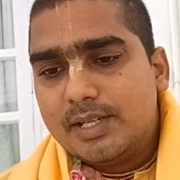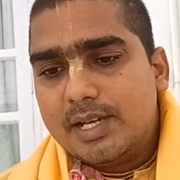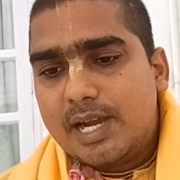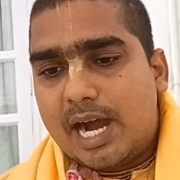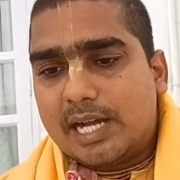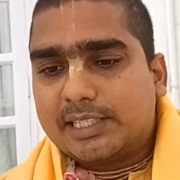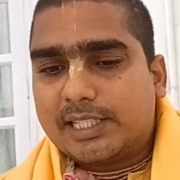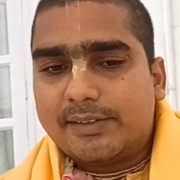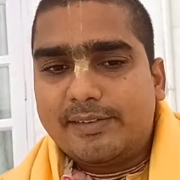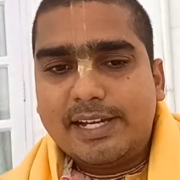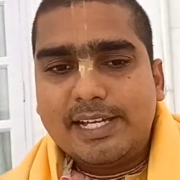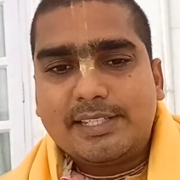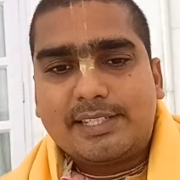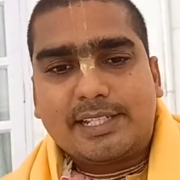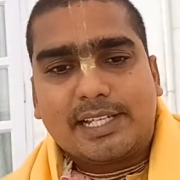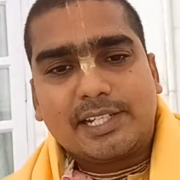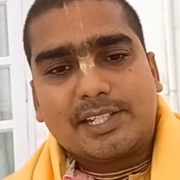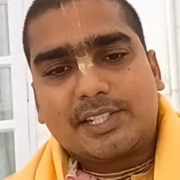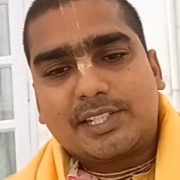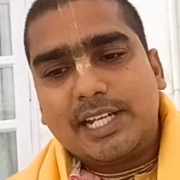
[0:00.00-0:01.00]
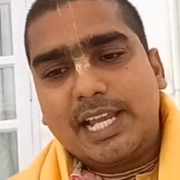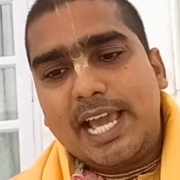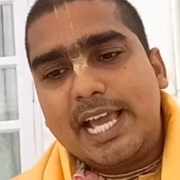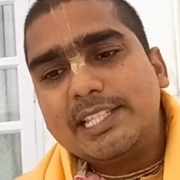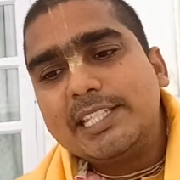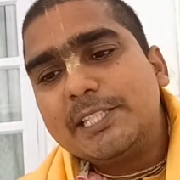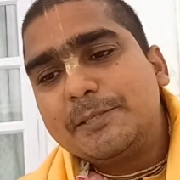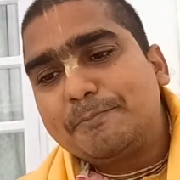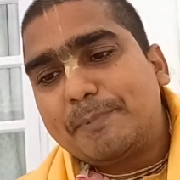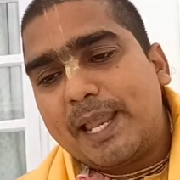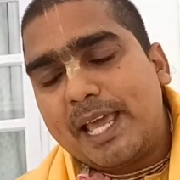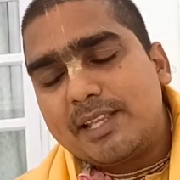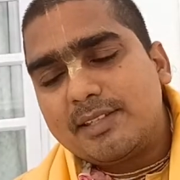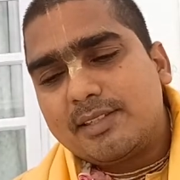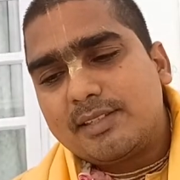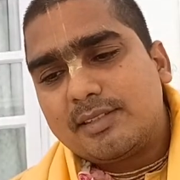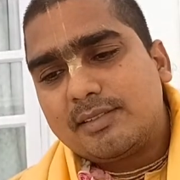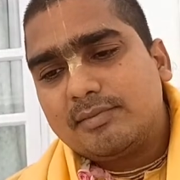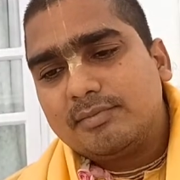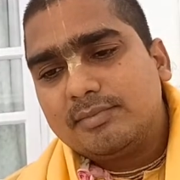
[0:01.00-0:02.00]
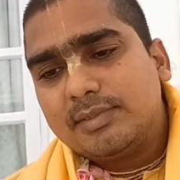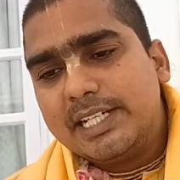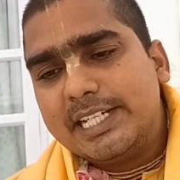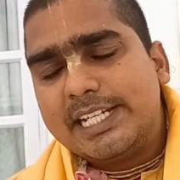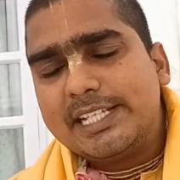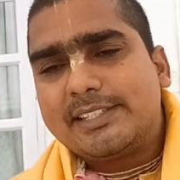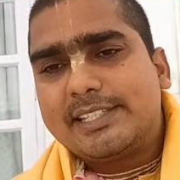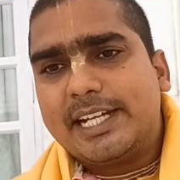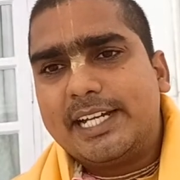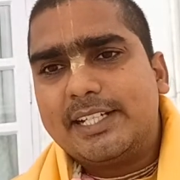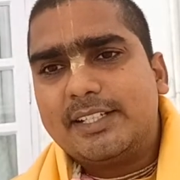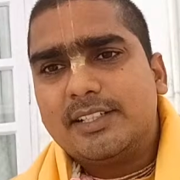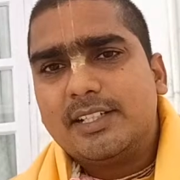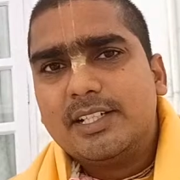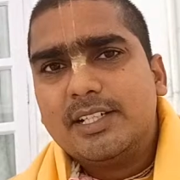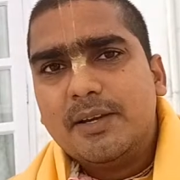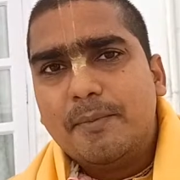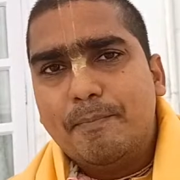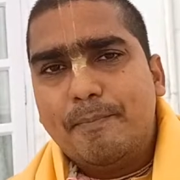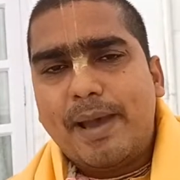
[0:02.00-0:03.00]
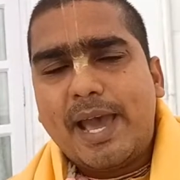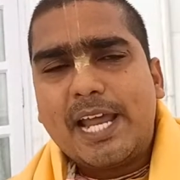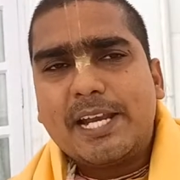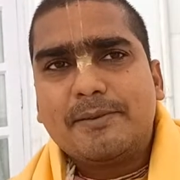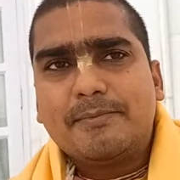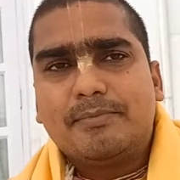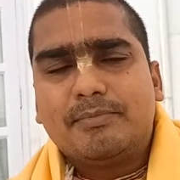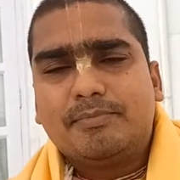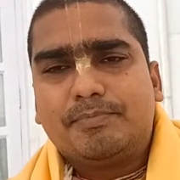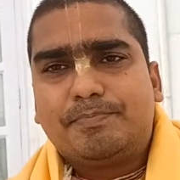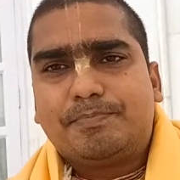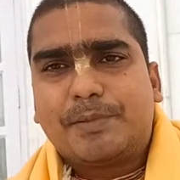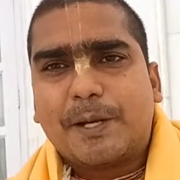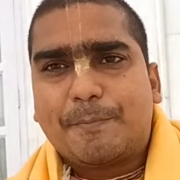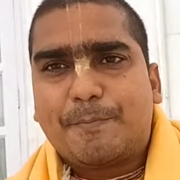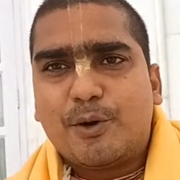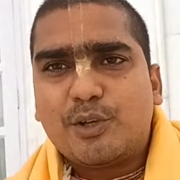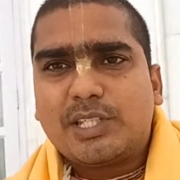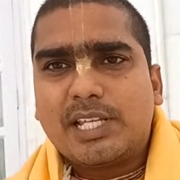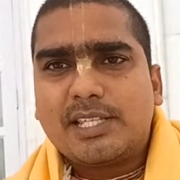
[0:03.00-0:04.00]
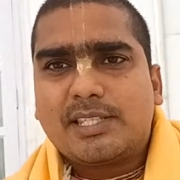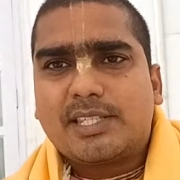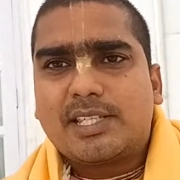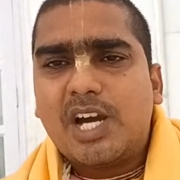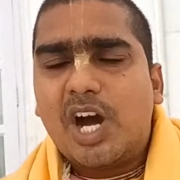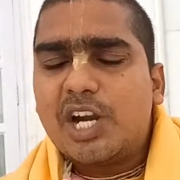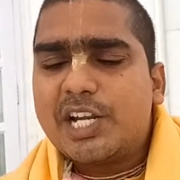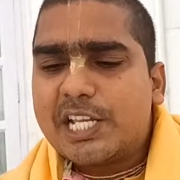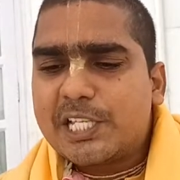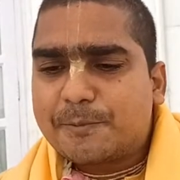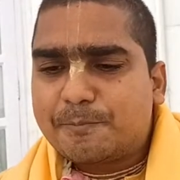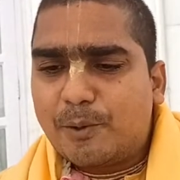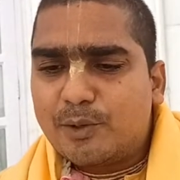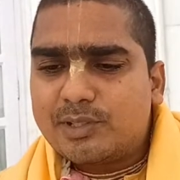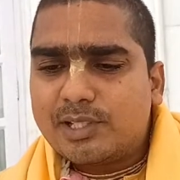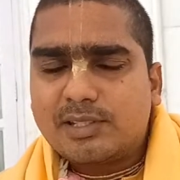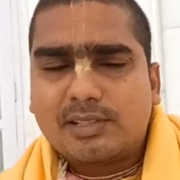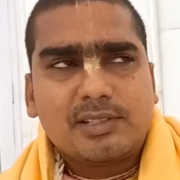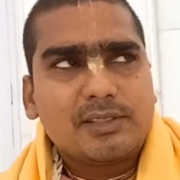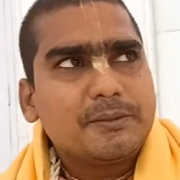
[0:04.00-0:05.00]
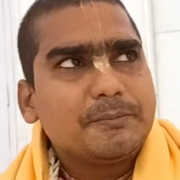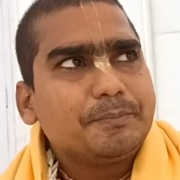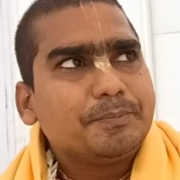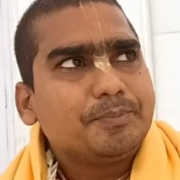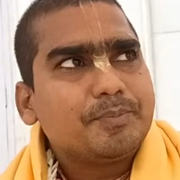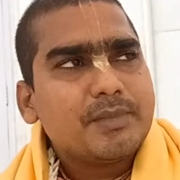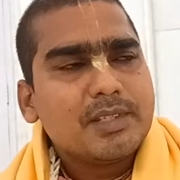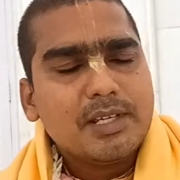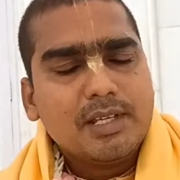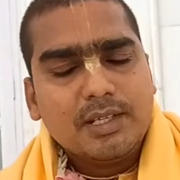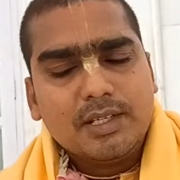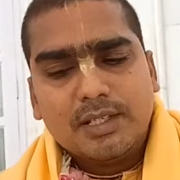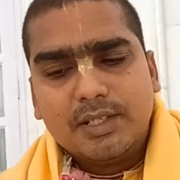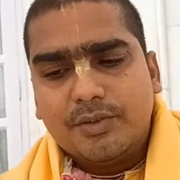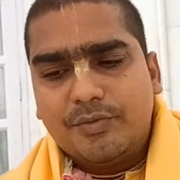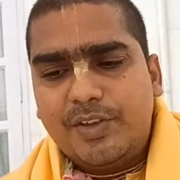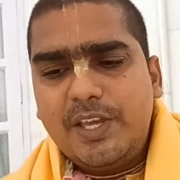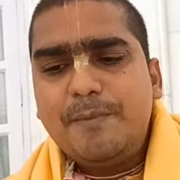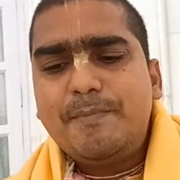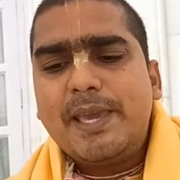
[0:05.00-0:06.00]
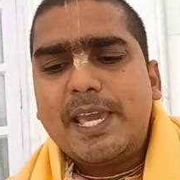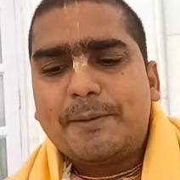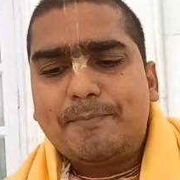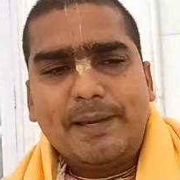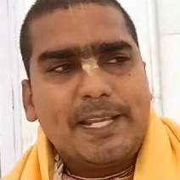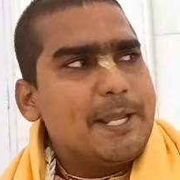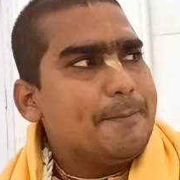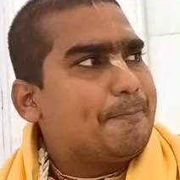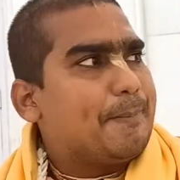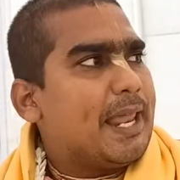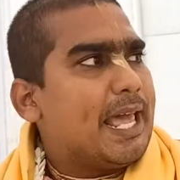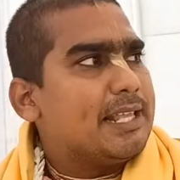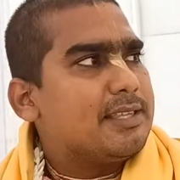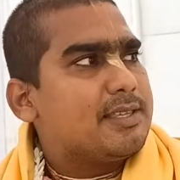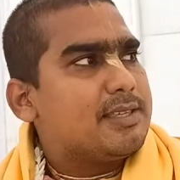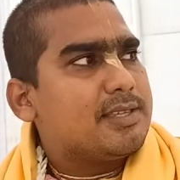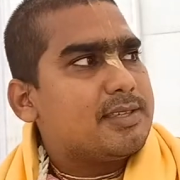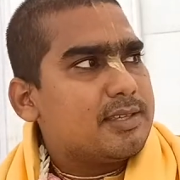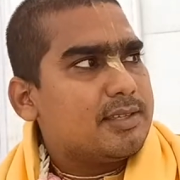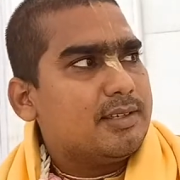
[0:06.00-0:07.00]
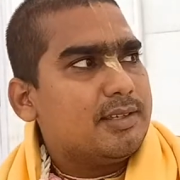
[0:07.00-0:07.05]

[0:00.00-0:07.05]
Otherwise, Krishna has his plans. It is said, man proposes, God disposes. We make many plans,